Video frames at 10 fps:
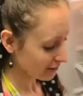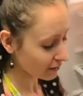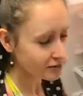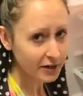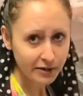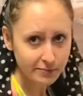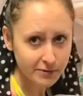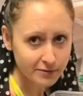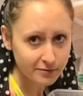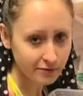of
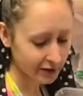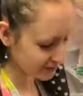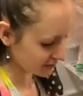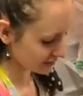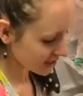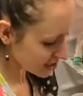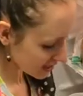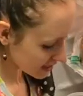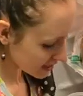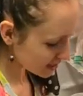grapes. Very
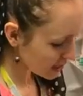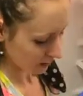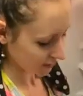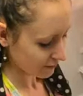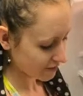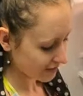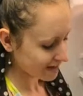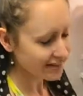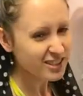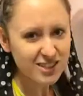delicious. First
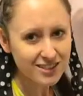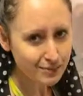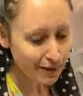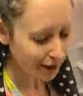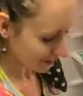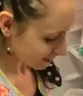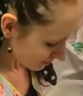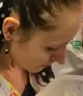thing, just smell it.